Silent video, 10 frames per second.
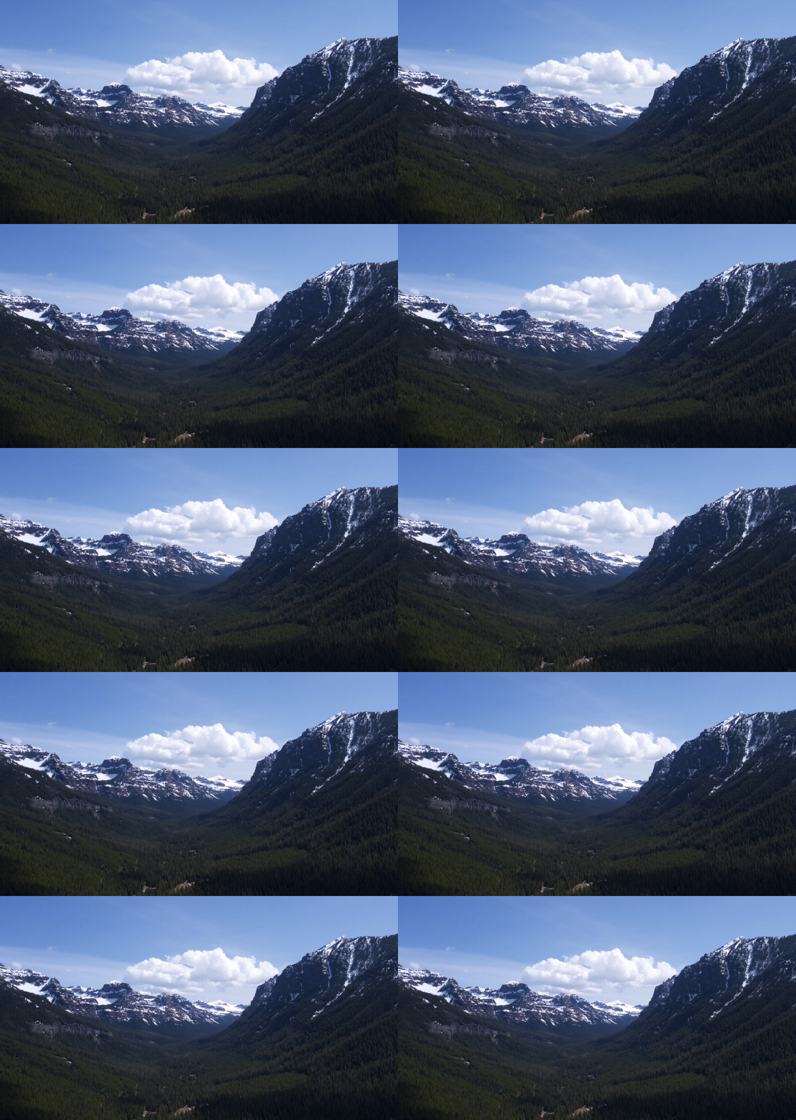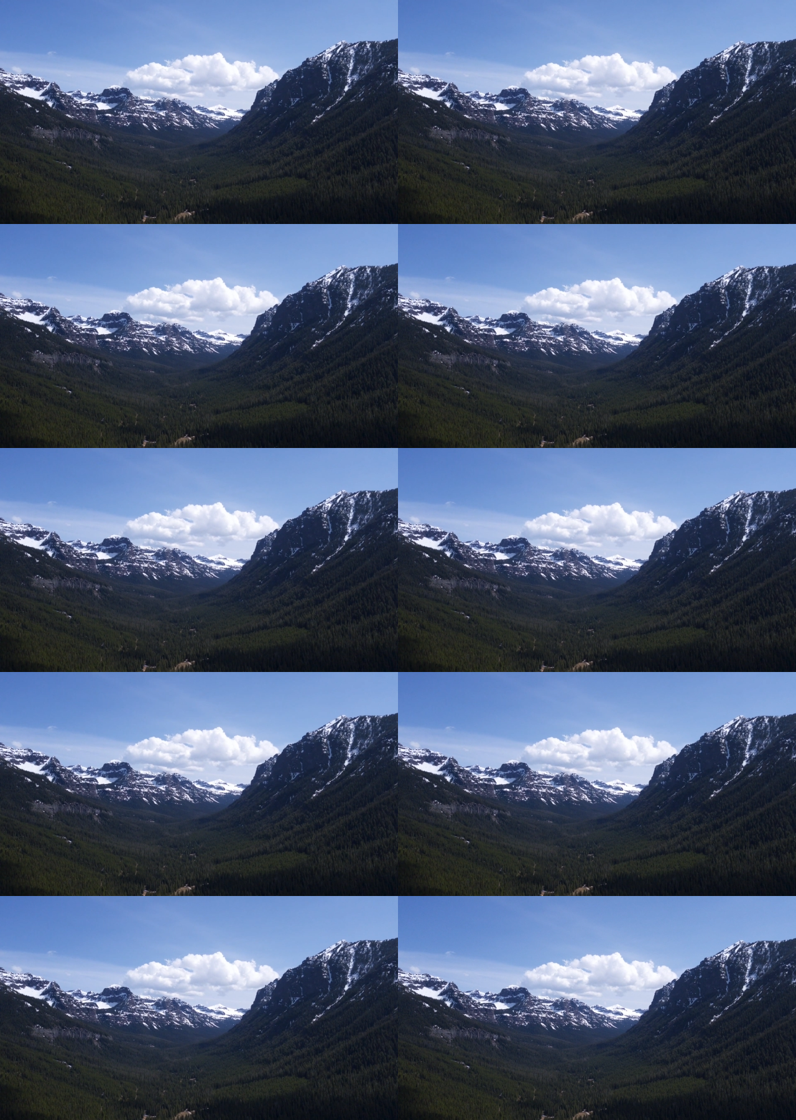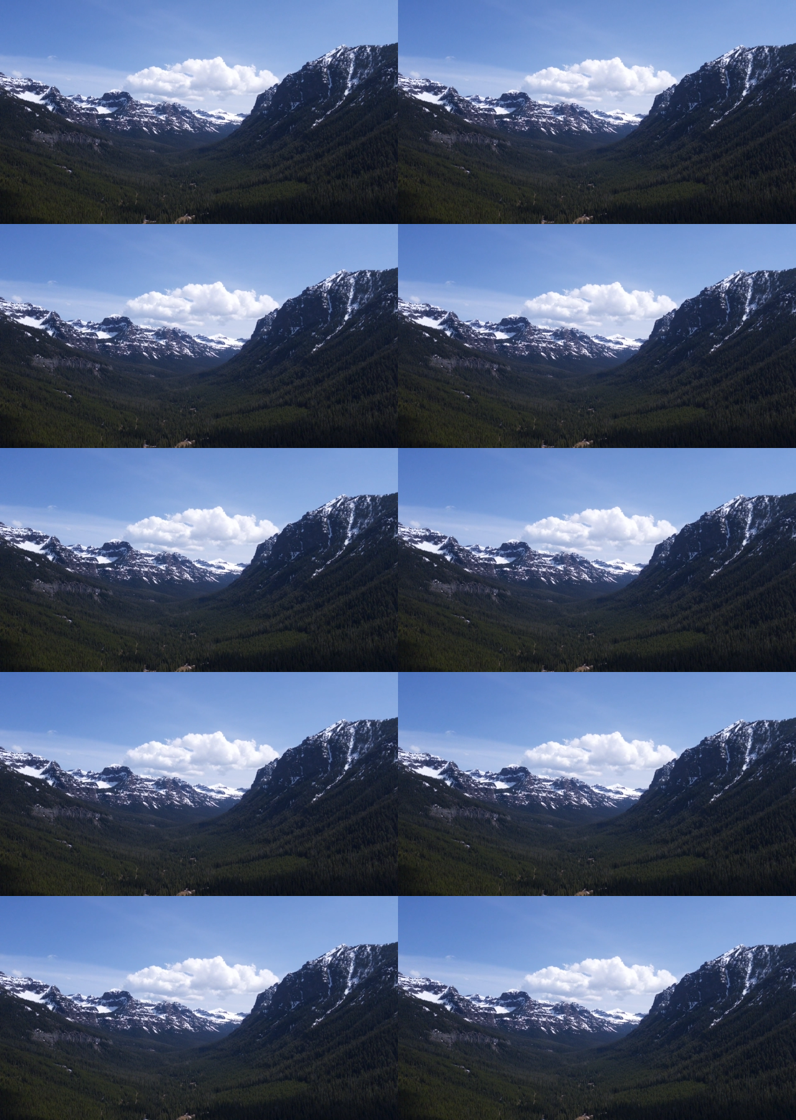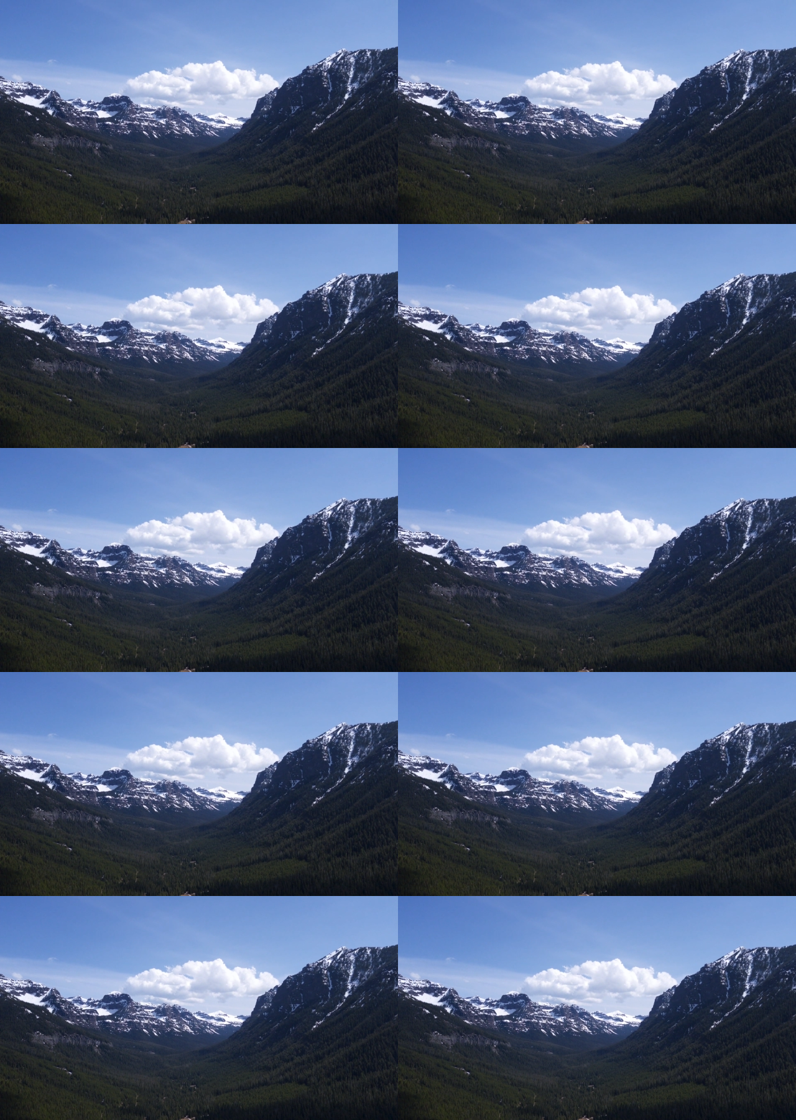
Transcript: No face is visible, so there are no lips to read.